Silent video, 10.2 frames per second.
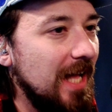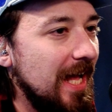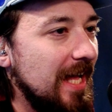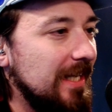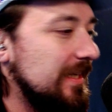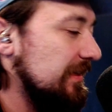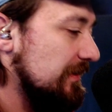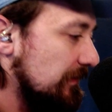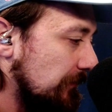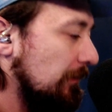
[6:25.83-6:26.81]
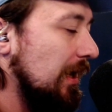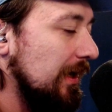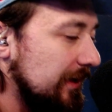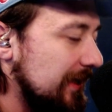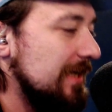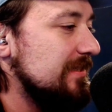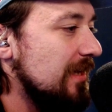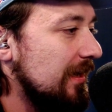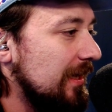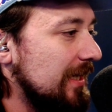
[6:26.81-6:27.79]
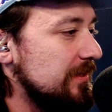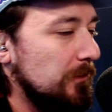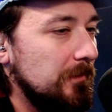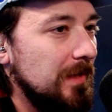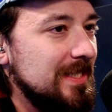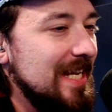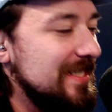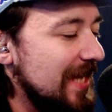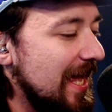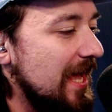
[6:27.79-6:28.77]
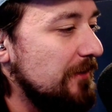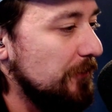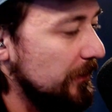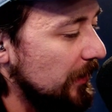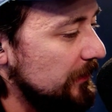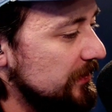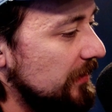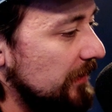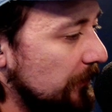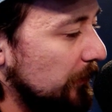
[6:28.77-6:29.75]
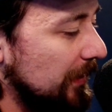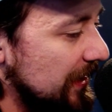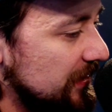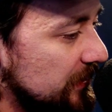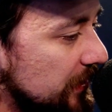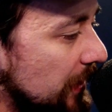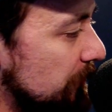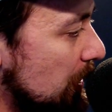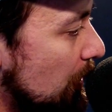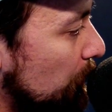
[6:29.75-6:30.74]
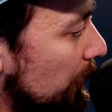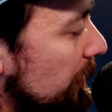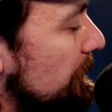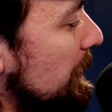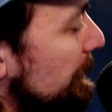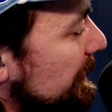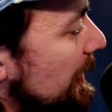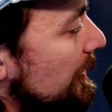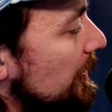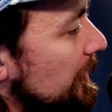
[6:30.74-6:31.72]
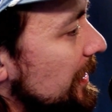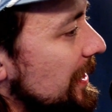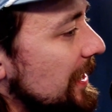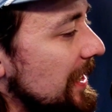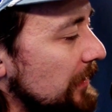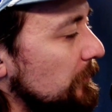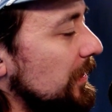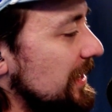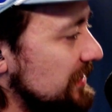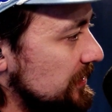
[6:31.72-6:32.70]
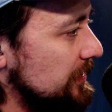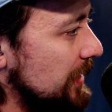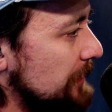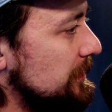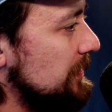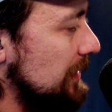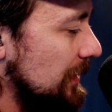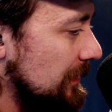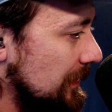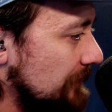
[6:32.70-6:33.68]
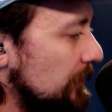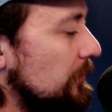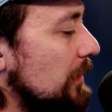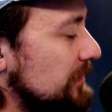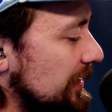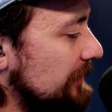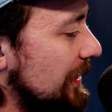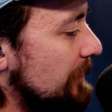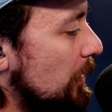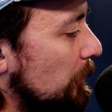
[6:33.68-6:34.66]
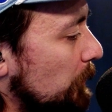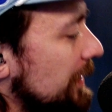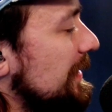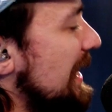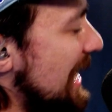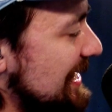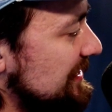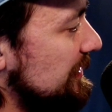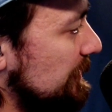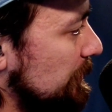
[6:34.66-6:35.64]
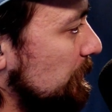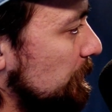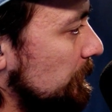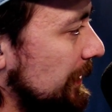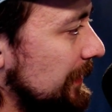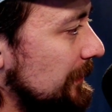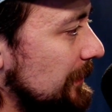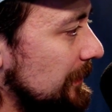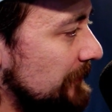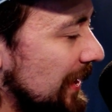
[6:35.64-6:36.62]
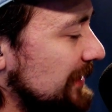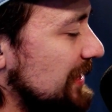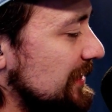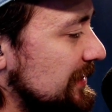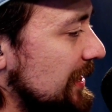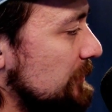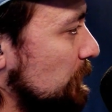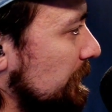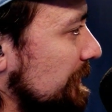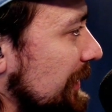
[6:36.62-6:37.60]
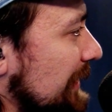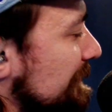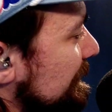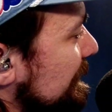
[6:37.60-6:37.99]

like, it, well, it is. It's a it's a day for those that are in relationships. What are the people that are in relationships? If you coach any of them, what are they asking you when Valentine's Day is rolling around?